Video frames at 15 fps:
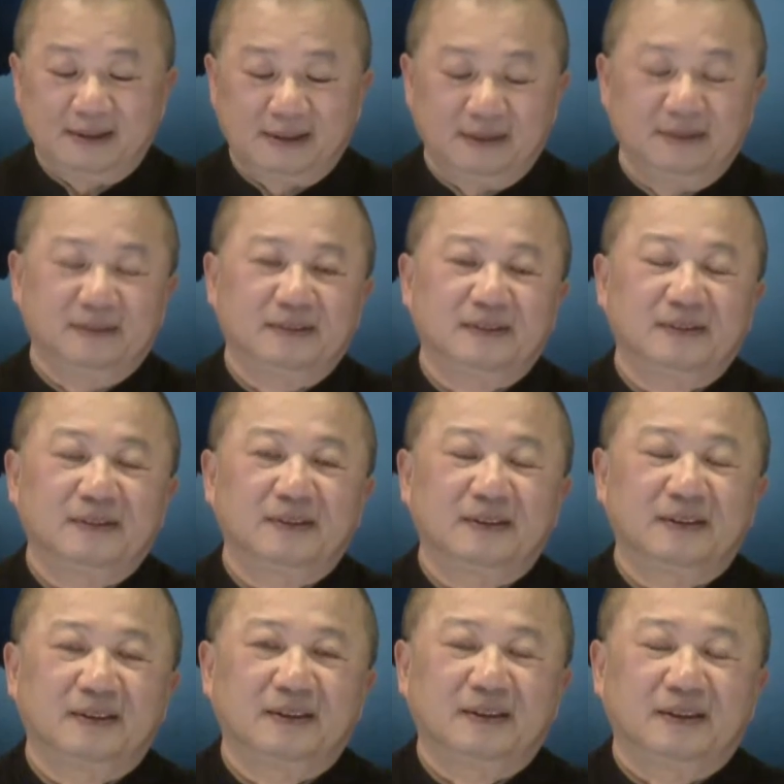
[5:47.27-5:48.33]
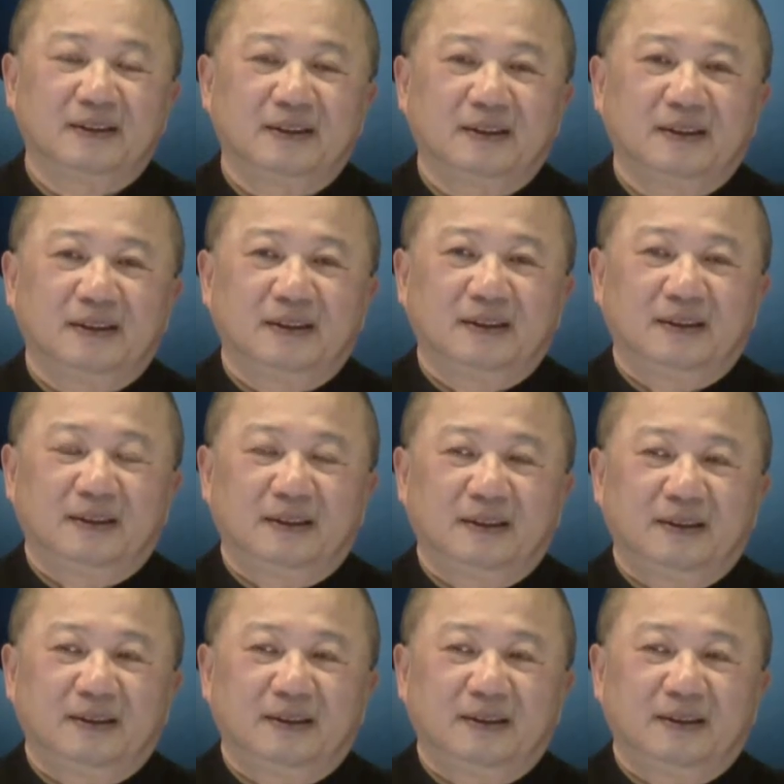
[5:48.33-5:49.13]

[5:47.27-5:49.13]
(no one is talking)